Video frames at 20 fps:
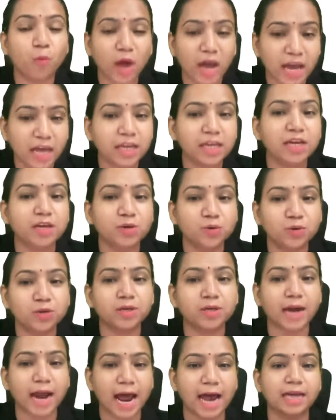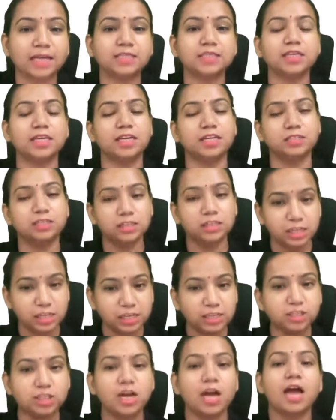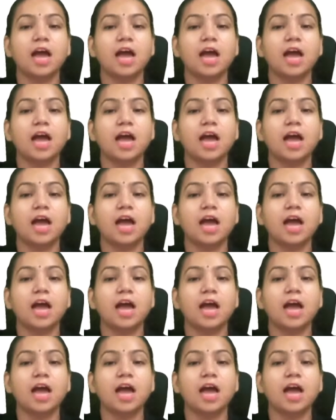very good ranks in NEET